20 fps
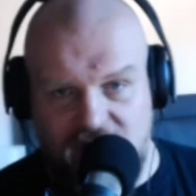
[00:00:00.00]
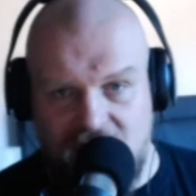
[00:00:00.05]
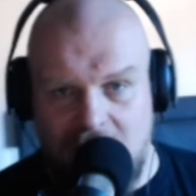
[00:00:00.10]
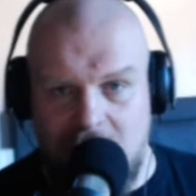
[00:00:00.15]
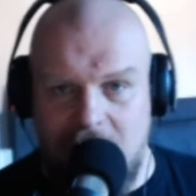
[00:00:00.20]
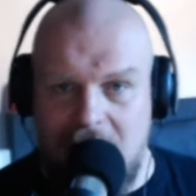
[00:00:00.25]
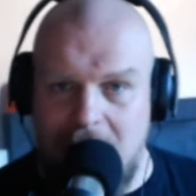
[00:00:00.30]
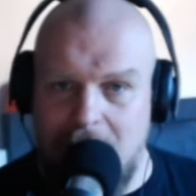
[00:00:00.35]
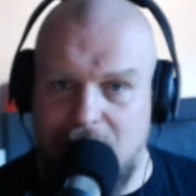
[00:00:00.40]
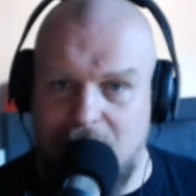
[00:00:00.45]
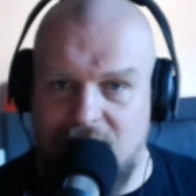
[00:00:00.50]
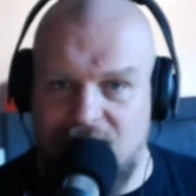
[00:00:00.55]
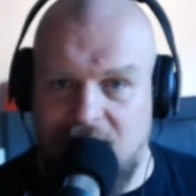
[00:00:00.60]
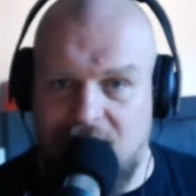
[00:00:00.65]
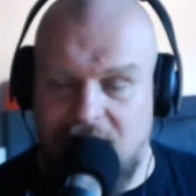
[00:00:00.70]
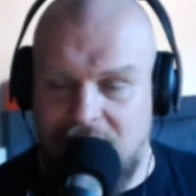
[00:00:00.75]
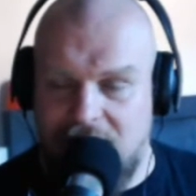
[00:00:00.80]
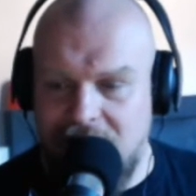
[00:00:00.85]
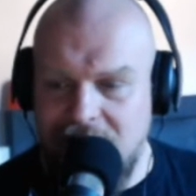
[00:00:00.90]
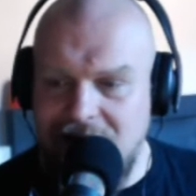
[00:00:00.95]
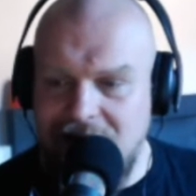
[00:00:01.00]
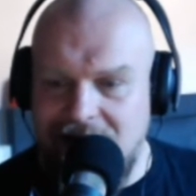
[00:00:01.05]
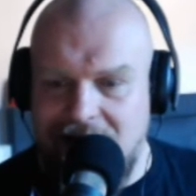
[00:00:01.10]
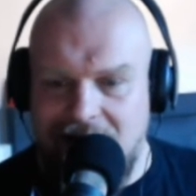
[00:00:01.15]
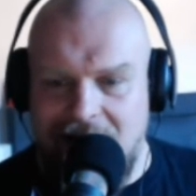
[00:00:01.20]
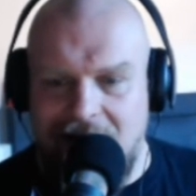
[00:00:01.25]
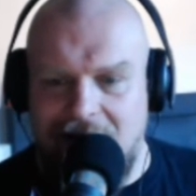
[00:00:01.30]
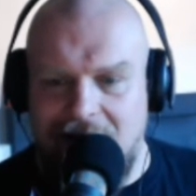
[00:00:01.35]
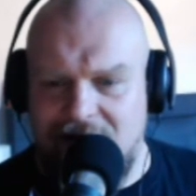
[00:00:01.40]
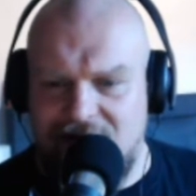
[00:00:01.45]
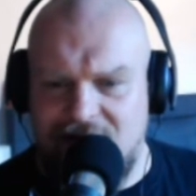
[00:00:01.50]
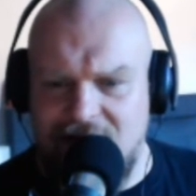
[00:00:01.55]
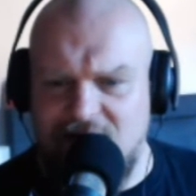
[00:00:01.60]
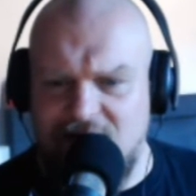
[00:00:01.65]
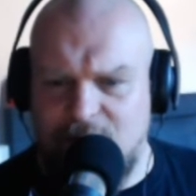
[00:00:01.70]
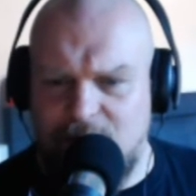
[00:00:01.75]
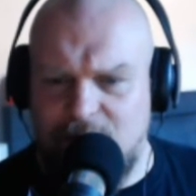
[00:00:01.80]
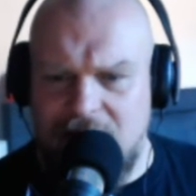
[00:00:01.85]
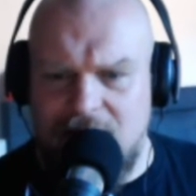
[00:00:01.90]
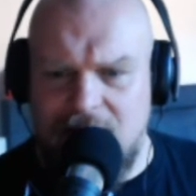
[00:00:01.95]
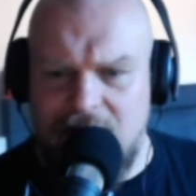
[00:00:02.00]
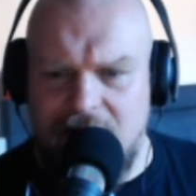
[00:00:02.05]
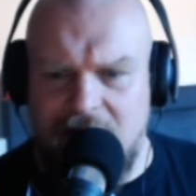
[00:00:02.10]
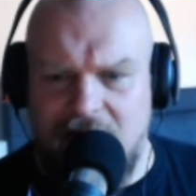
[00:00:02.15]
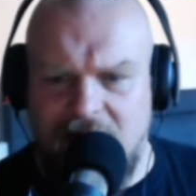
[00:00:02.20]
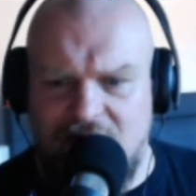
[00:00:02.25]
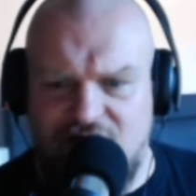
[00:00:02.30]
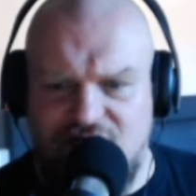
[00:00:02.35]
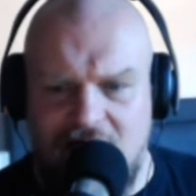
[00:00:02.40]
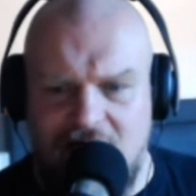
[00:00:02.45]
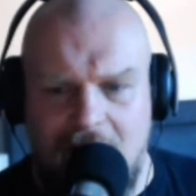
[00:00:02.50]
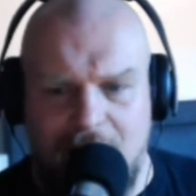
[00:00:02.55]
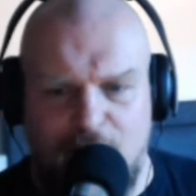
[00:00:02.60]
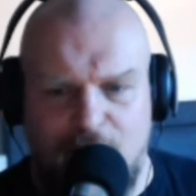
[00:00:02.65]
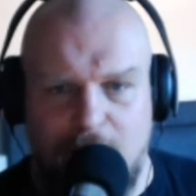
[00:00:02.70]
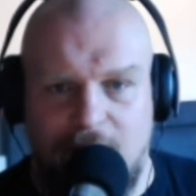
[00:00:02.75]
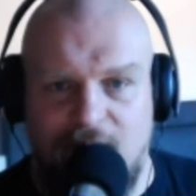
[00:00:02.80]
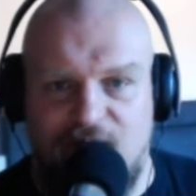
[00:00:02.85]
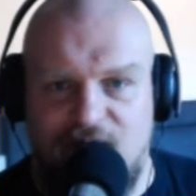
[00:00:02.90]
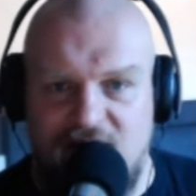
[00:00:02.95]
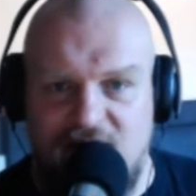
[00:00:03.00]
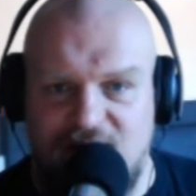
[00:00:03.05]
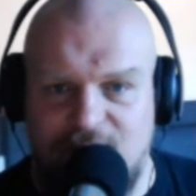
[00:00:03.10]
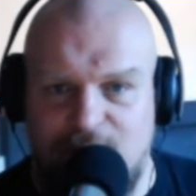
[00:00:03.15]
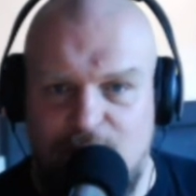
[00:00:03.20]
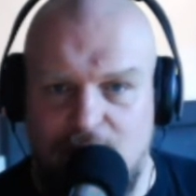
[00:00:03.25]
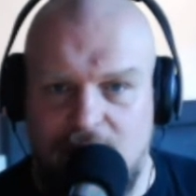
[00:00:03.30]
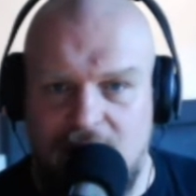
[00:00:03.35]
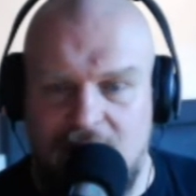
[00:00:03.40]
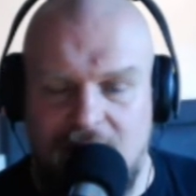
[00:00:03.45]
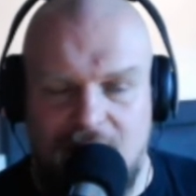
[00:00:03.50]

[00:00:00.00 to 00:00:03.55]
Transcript: is a member of our DHB chat group on Facebook.